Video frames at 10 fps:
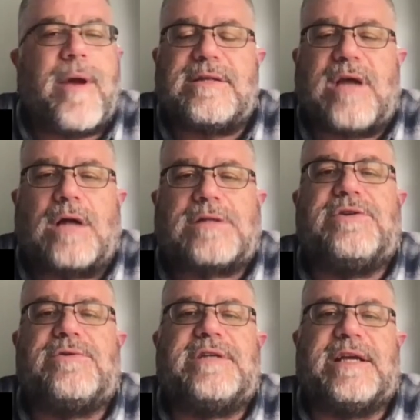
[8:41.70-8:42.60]
I talked to
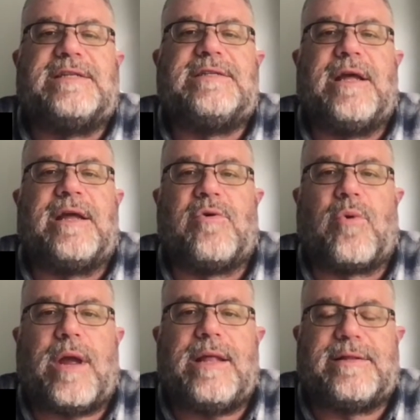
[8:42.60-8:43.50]
you in
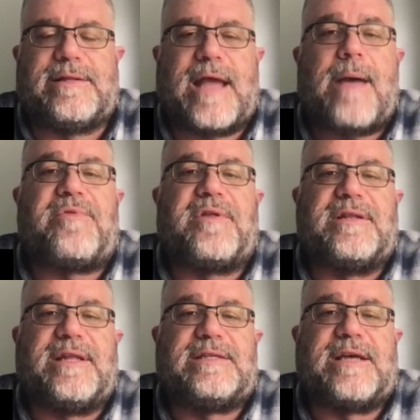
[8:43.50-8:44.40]
great depth
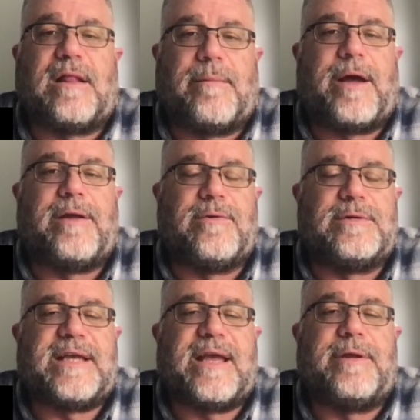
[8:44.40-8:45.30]
and detail about you
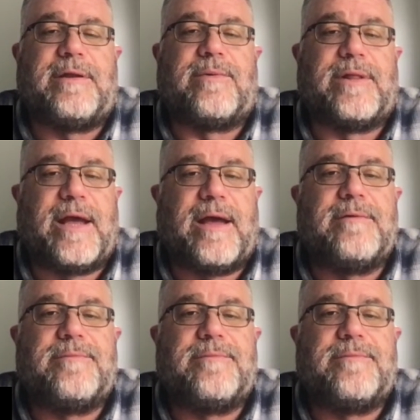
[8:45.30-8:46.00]
and Tammy doing that.